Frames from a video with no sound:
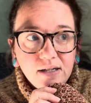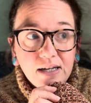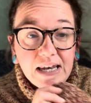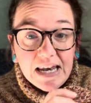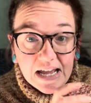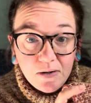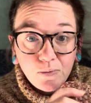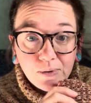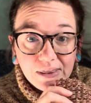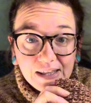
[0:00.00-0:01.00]
knit
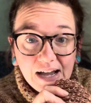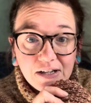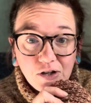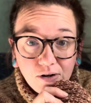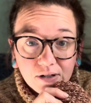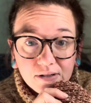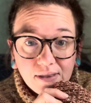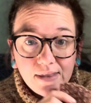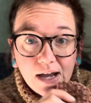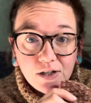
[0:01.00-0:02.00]
with that yarn
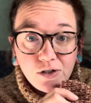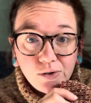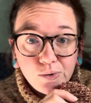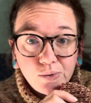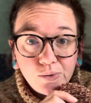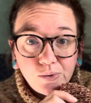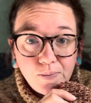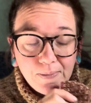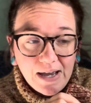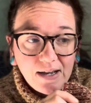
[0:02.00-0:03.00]
that you
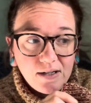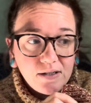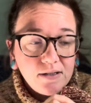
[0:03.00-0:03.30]
made.